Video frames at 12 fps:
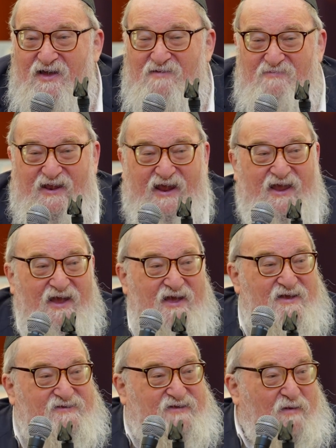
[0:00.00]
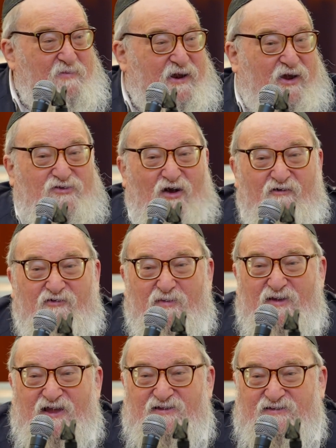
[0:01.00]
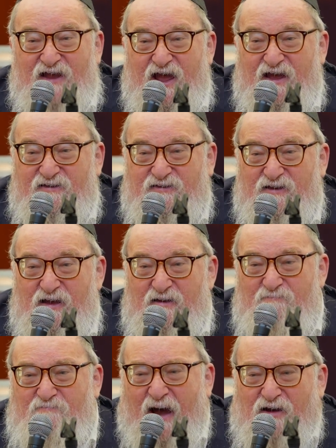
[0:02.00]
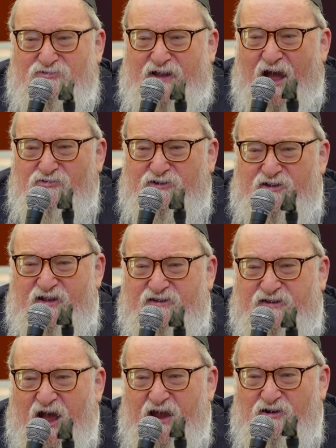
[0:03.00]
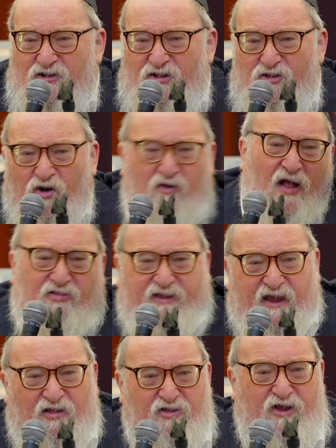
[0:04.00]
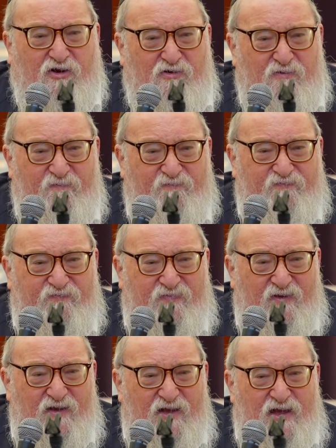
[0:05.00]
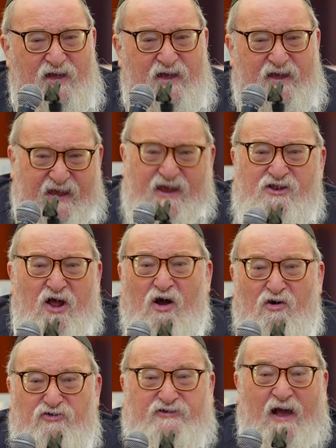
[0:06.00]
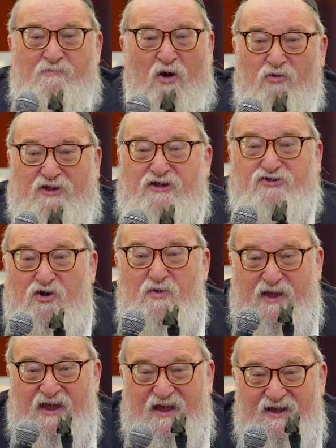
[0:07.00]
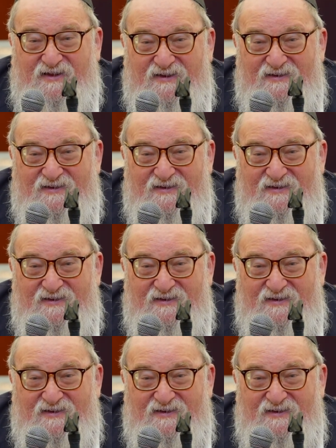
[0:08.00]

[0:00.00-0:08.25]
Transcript: Meaning, somebody goes over to me and says, bow down to this idol or I'll kill you. He knows I'm only doing it